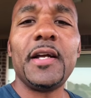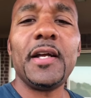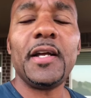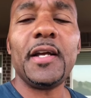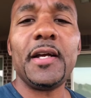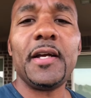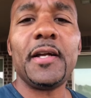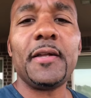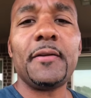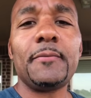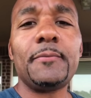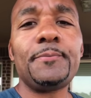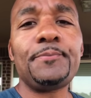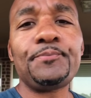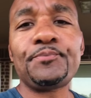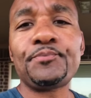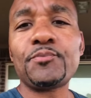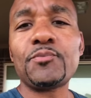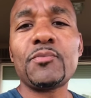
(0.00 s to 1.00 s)

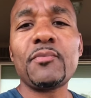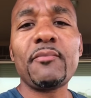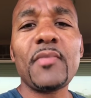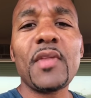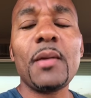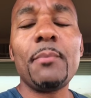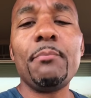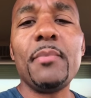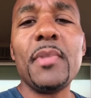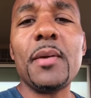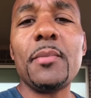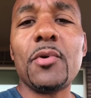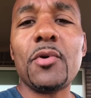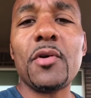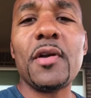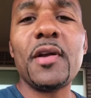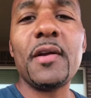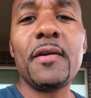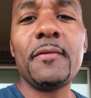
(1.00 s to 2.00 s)
and
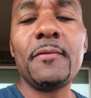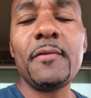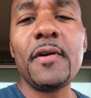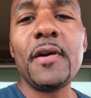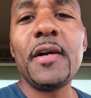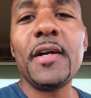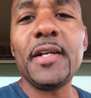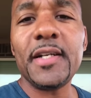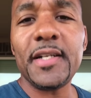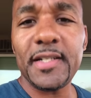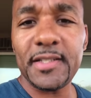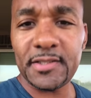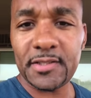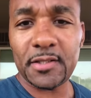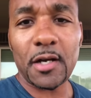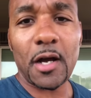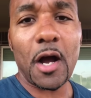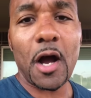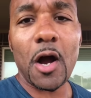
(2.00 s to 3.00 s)
remember,
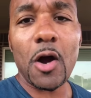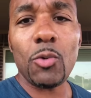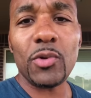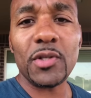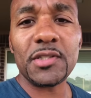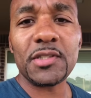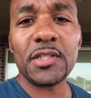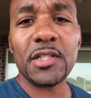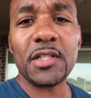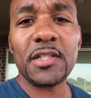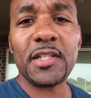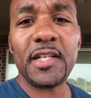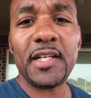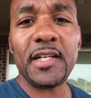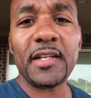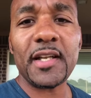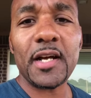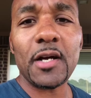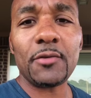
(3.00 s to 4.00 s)
it's always good to
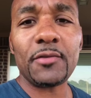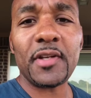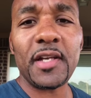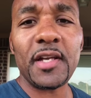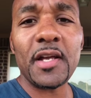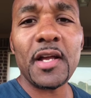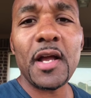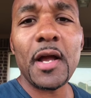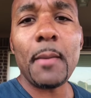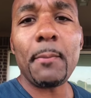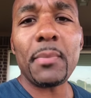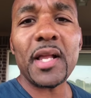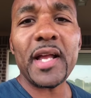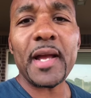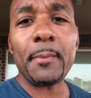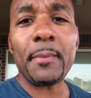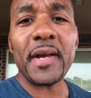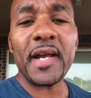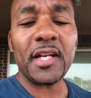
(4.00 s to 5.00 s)
eat healthy.
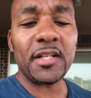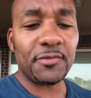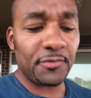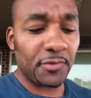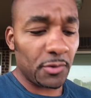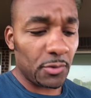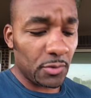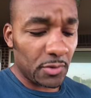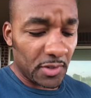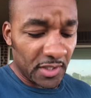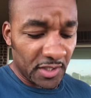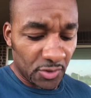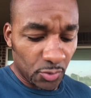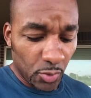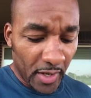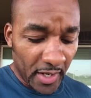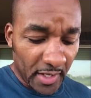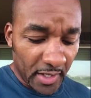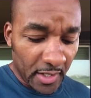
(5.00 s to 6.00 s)
Plant-based food is
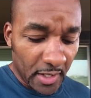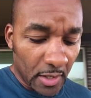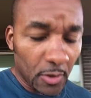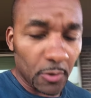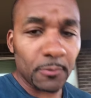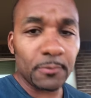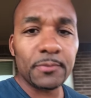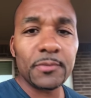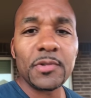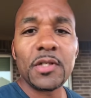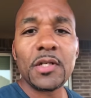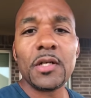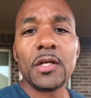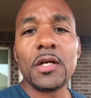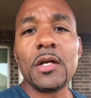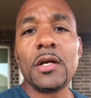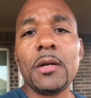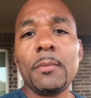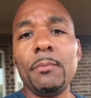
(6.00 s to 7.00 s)
where to go.
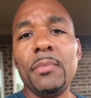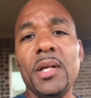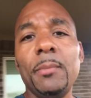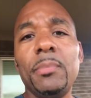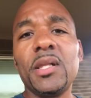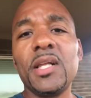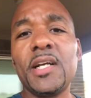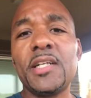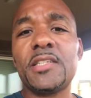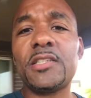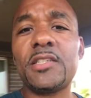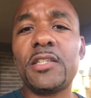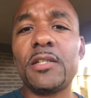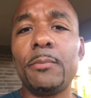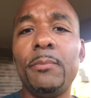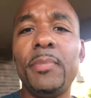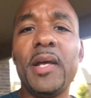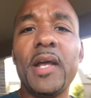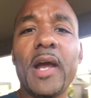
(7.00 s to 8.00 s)
Be
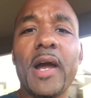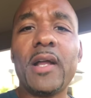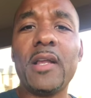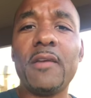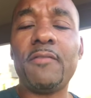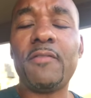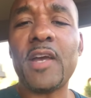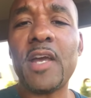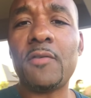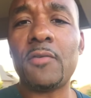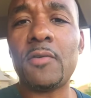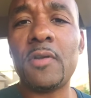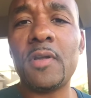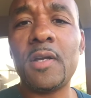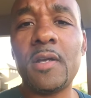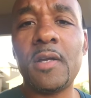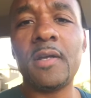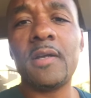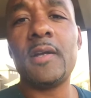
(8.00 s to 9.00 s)
blessed, be highly
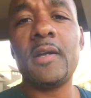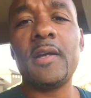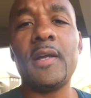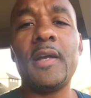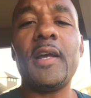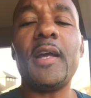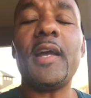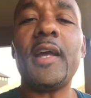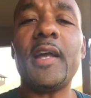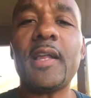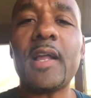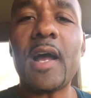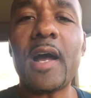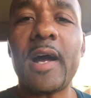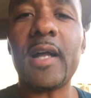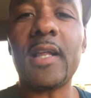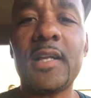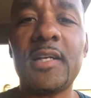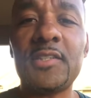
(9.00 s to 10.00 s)
favored. And
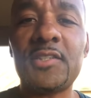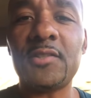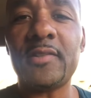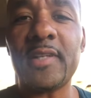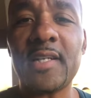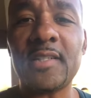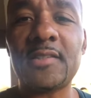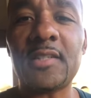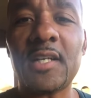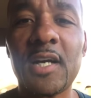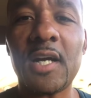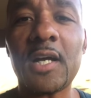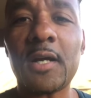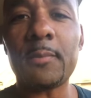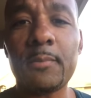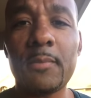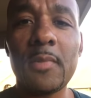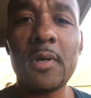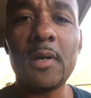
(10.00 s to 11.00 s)
I'll holler at you next
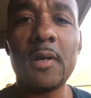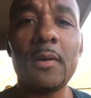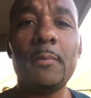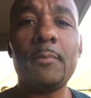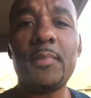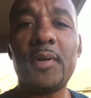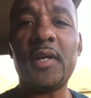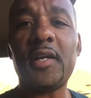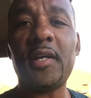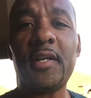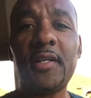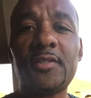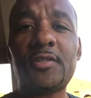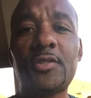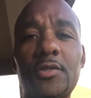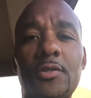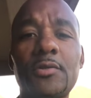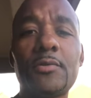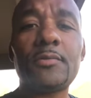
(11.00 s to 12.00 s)
time.
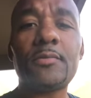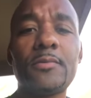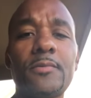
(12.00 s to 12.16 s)
Peace.